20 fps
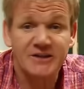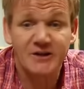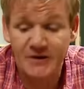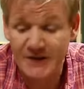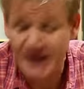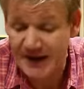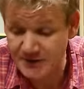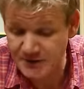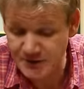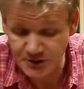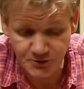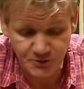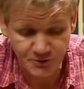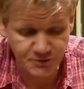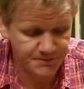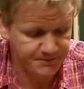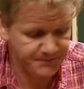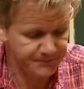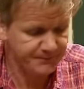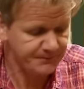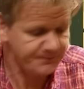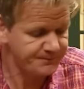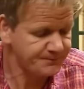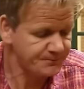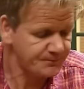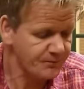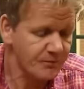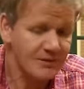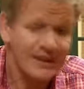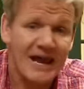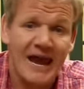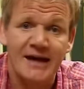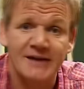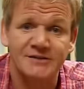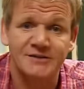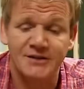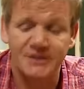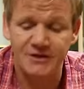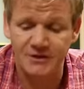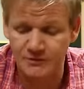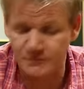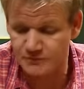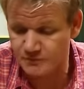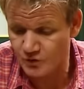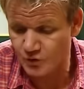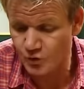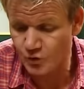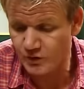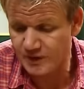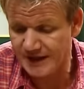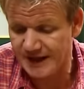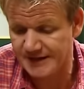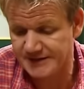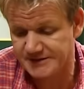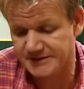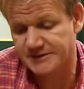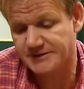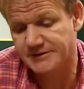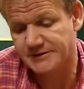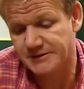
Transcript: don't know how you execute all that